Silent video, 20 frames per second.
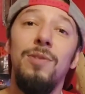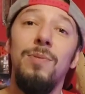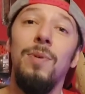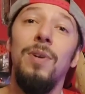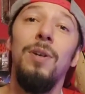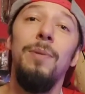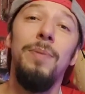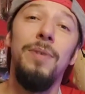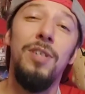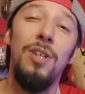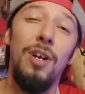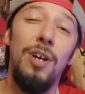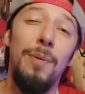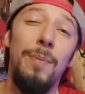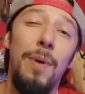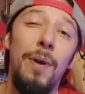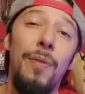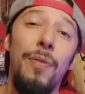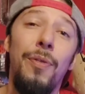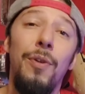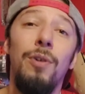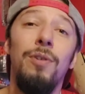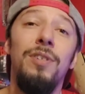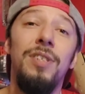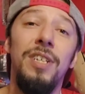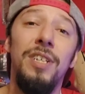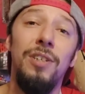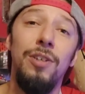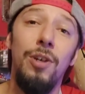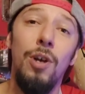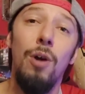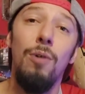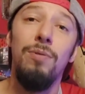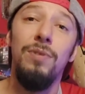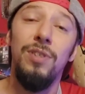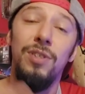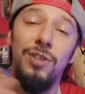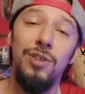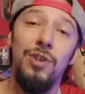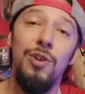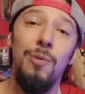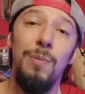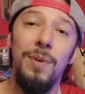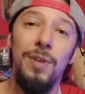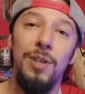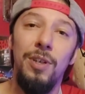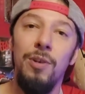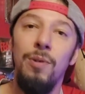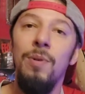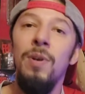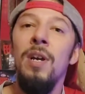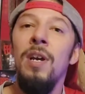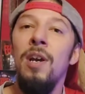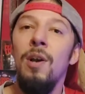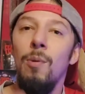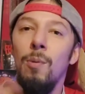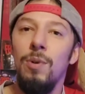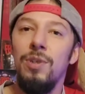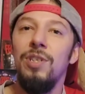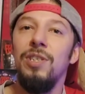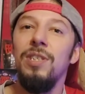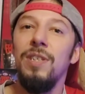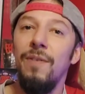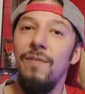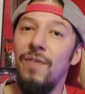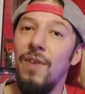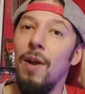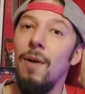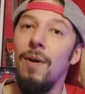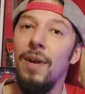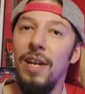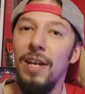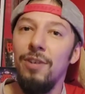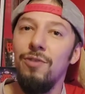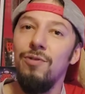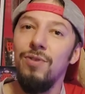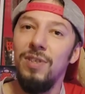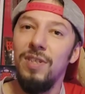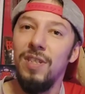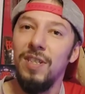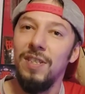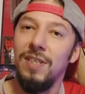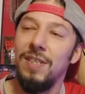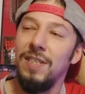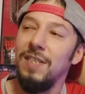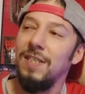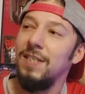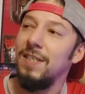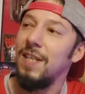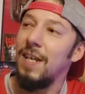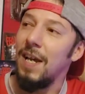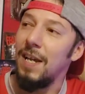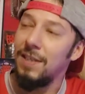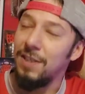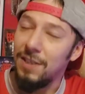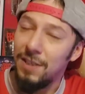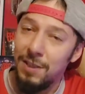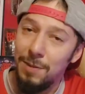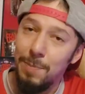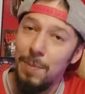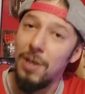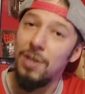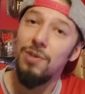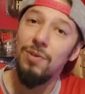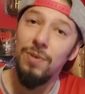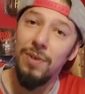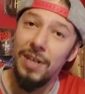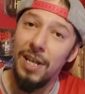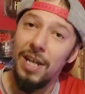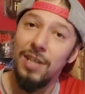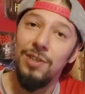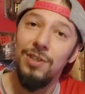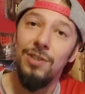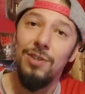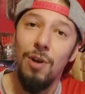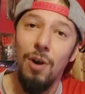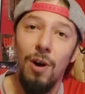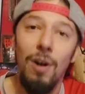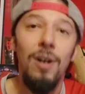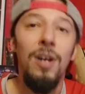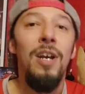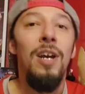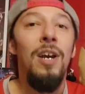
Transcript: We're going to be talking about 13 Ghosts Scooby-Doo, which is a very interesting season that has a special guest star.